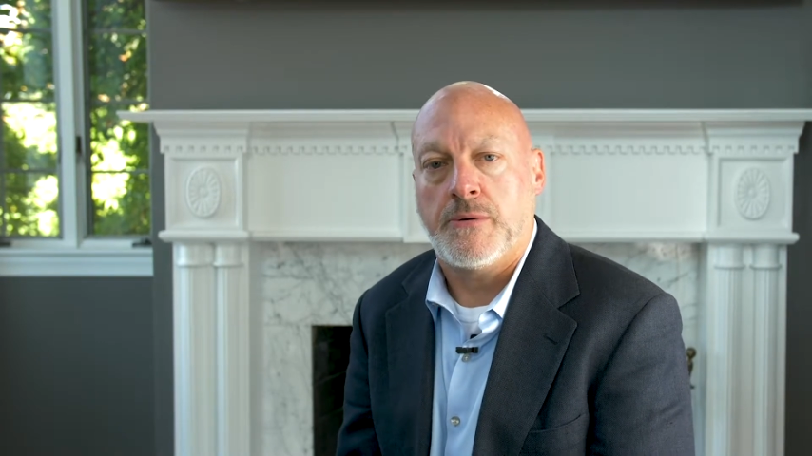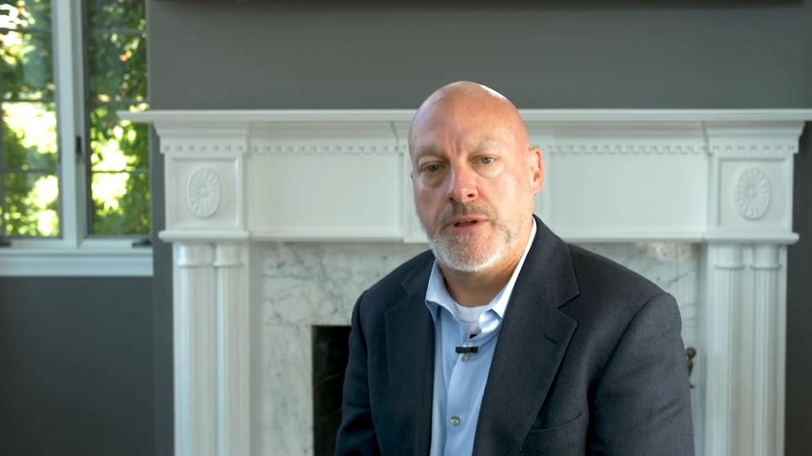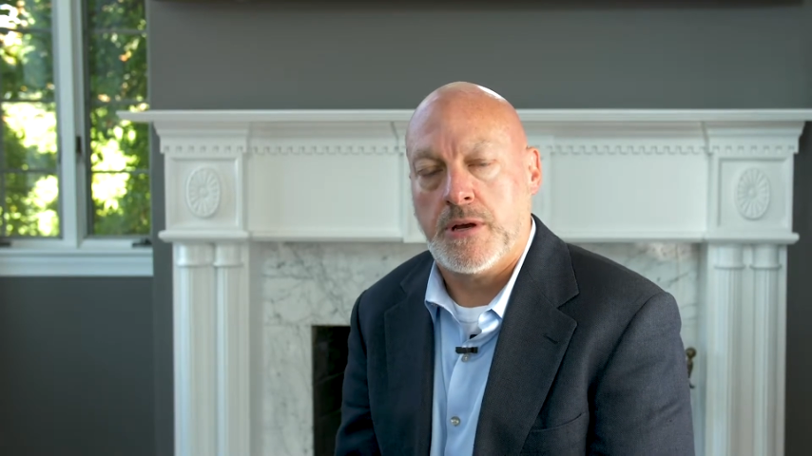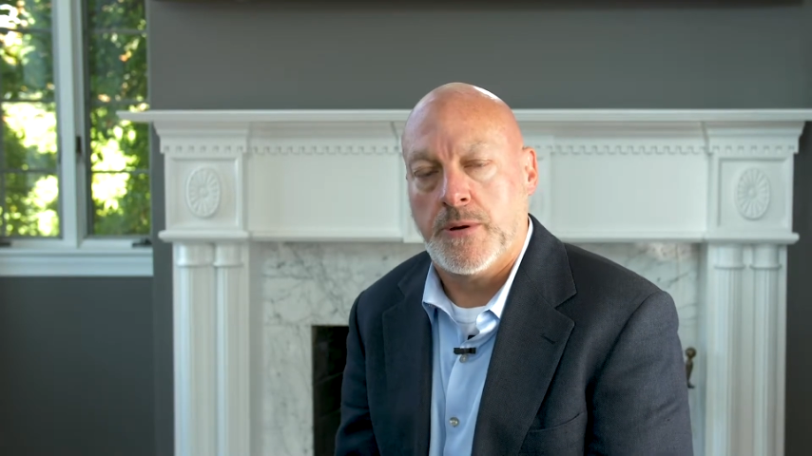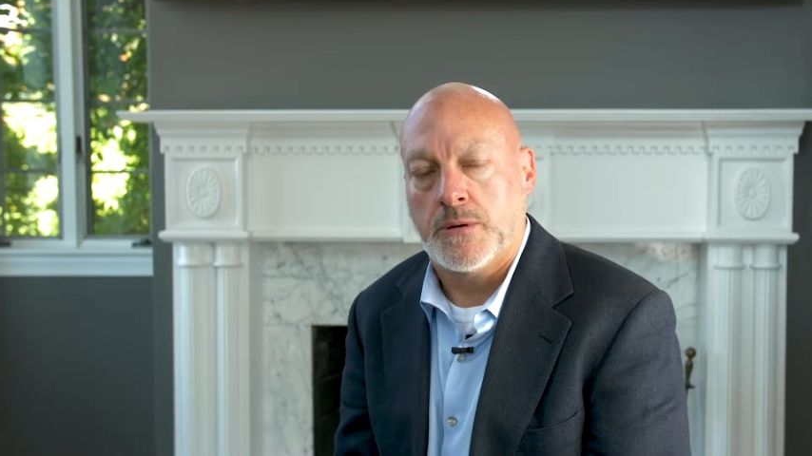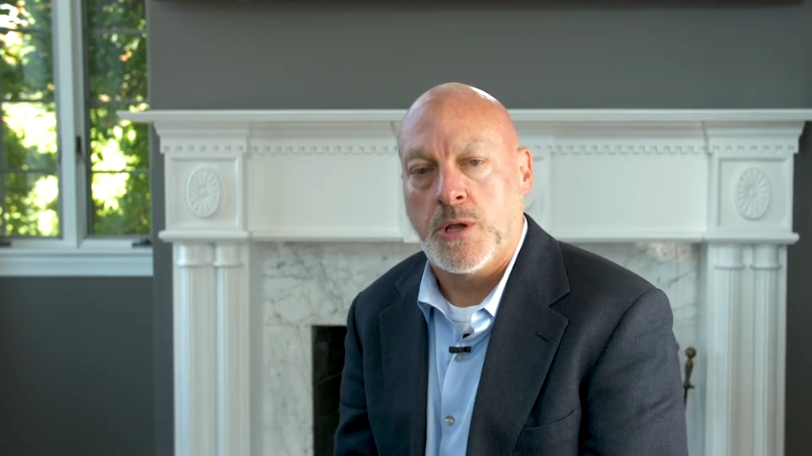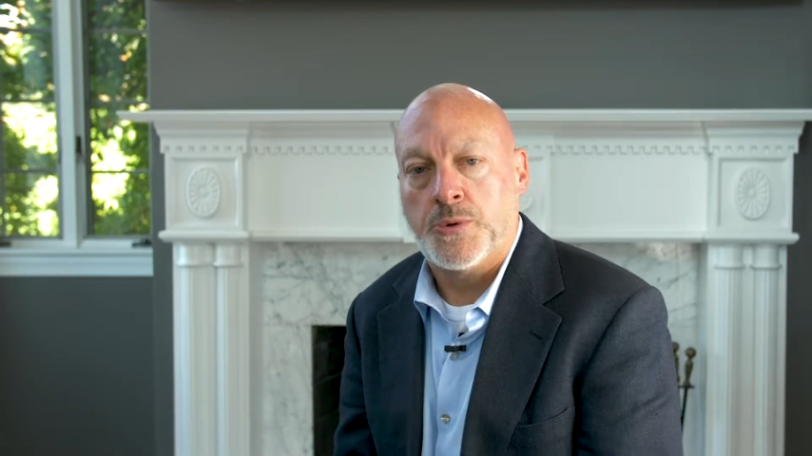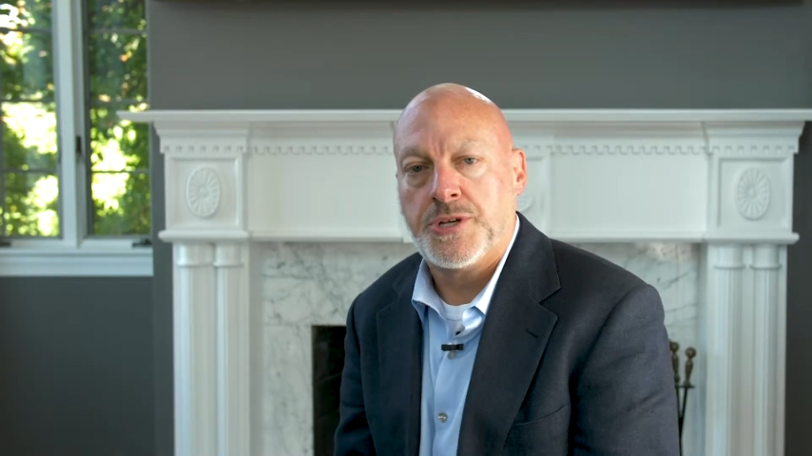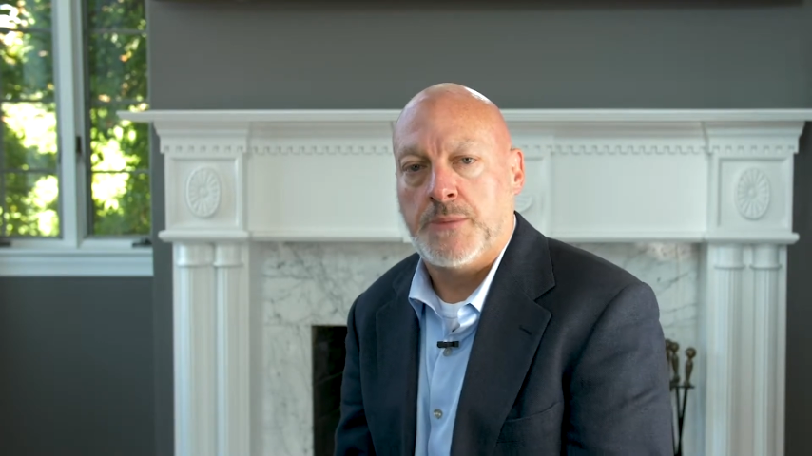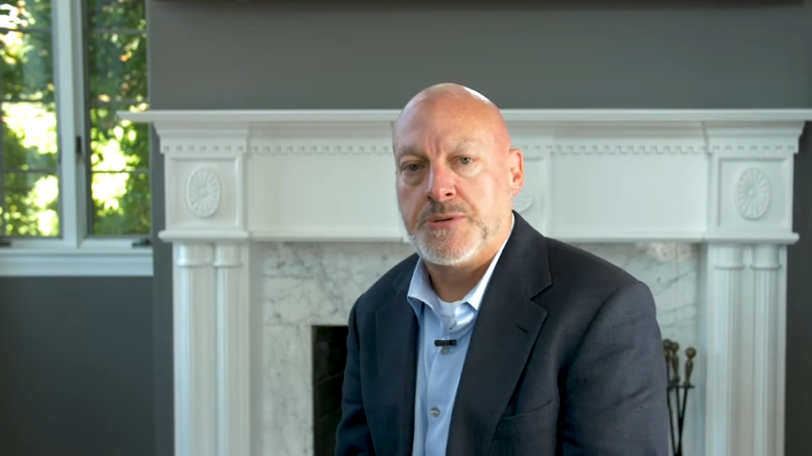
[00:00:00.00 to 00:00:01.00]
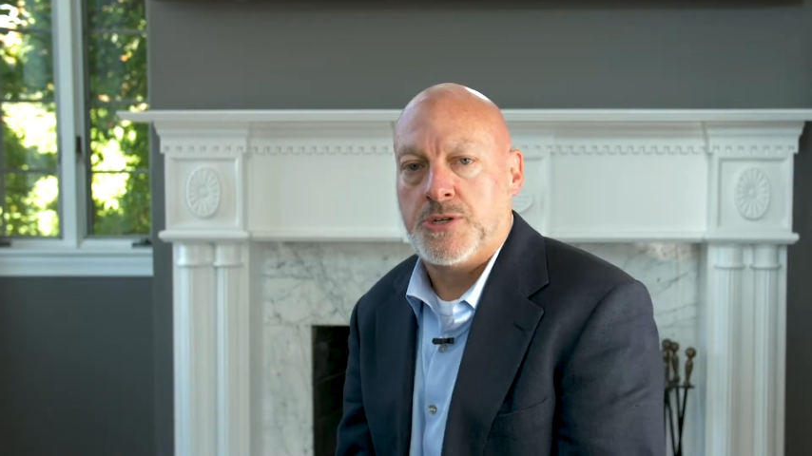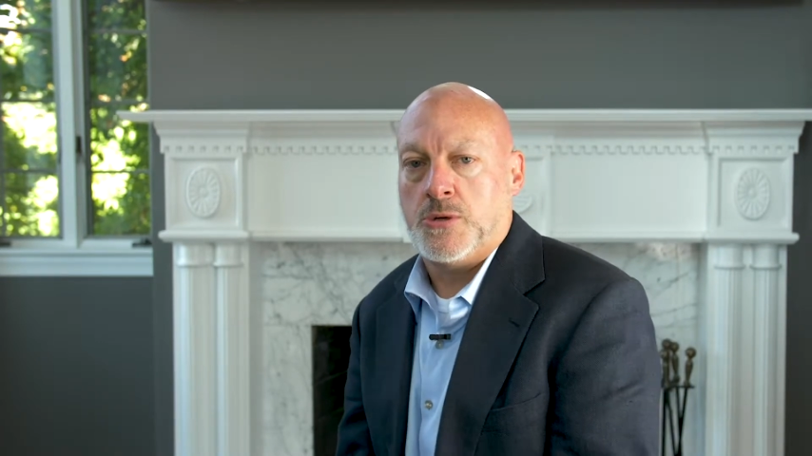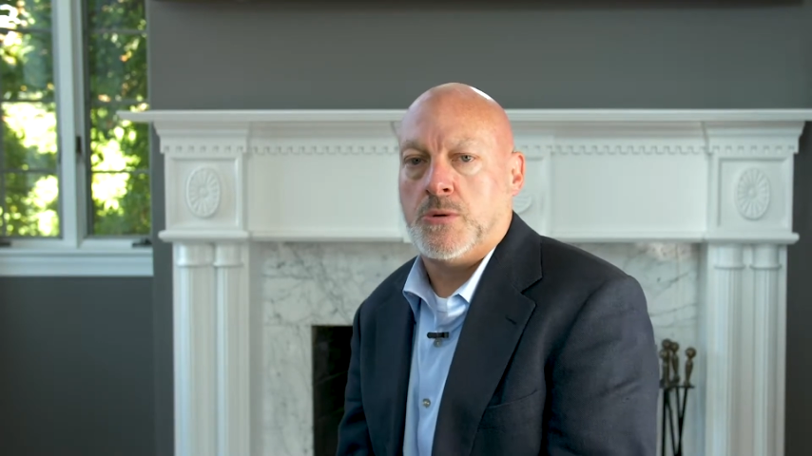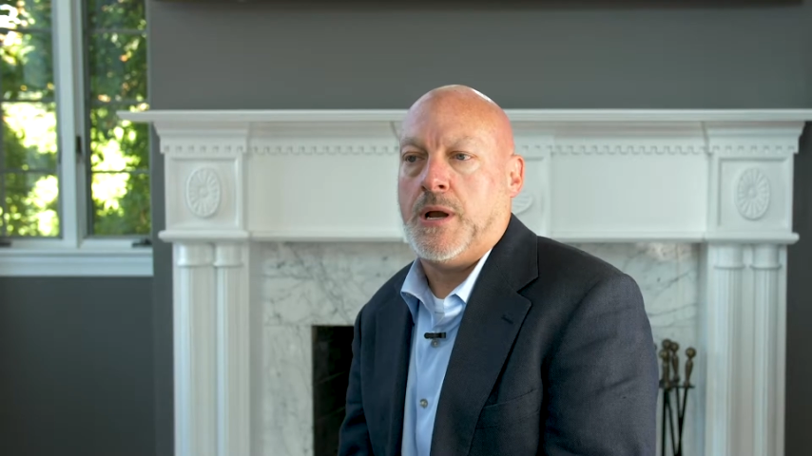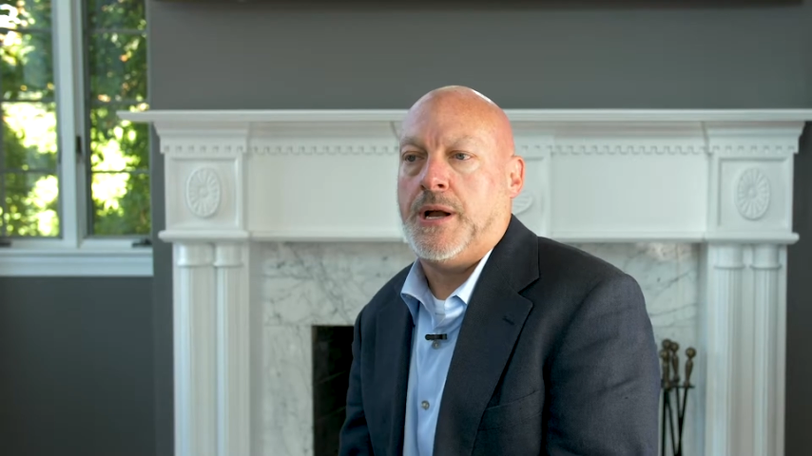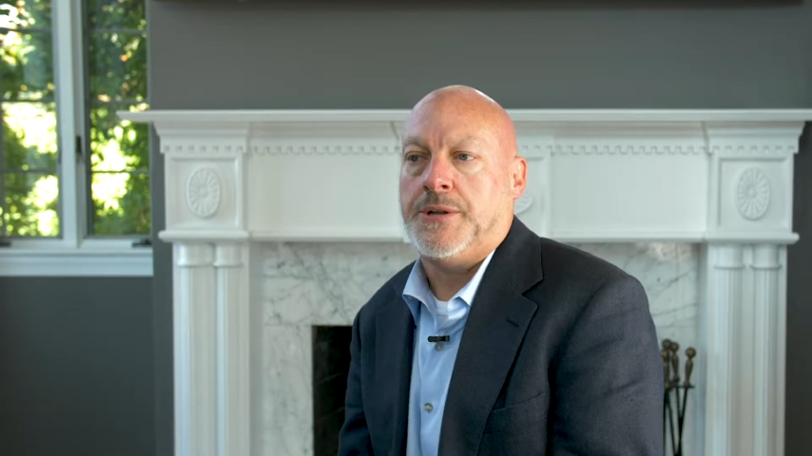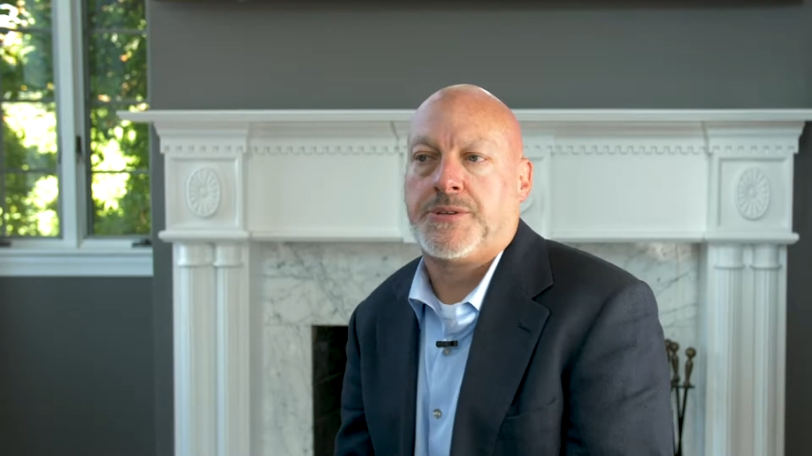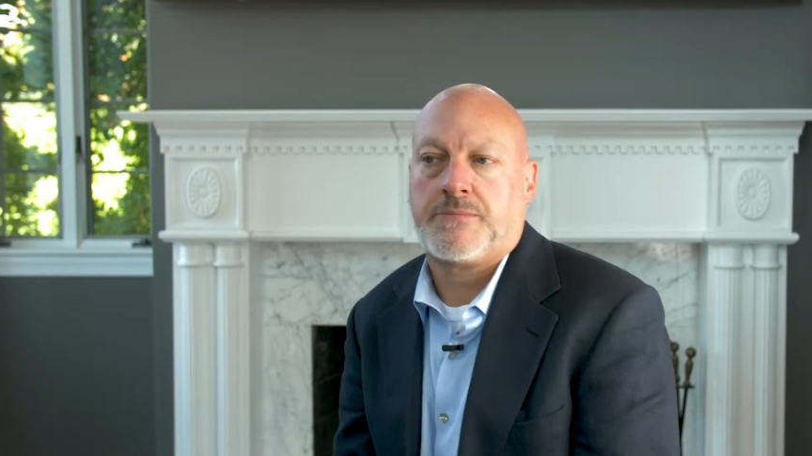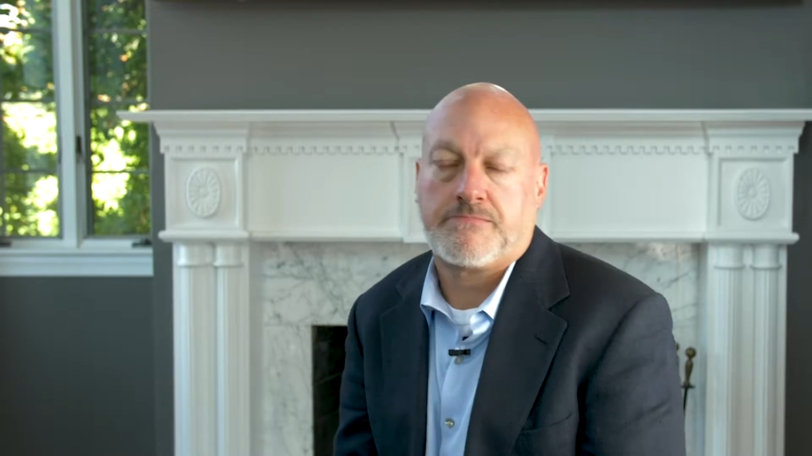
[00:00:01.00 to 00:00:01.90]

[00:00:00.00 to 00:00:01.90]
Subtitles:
of the other loan types do at,